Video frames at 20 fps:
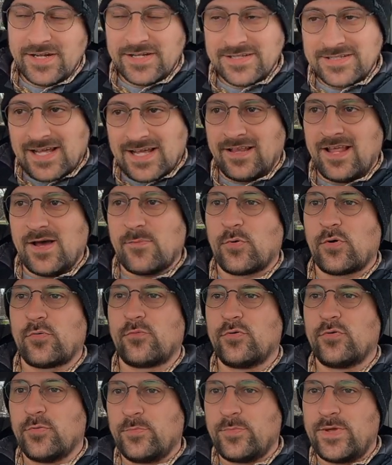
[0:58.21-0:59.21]
It's got a lot more
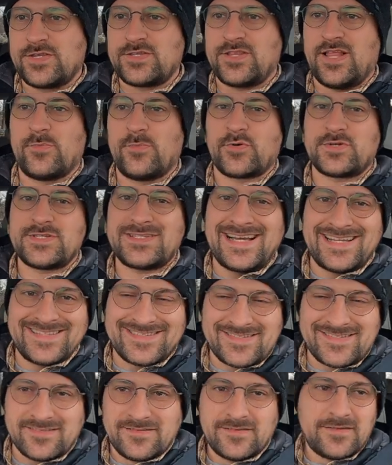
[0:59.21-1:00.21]
room, makes a lot more
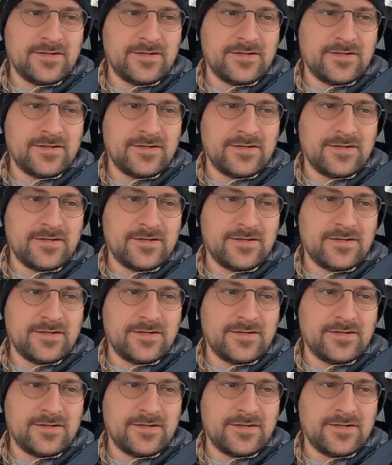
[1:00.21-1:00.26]
sense.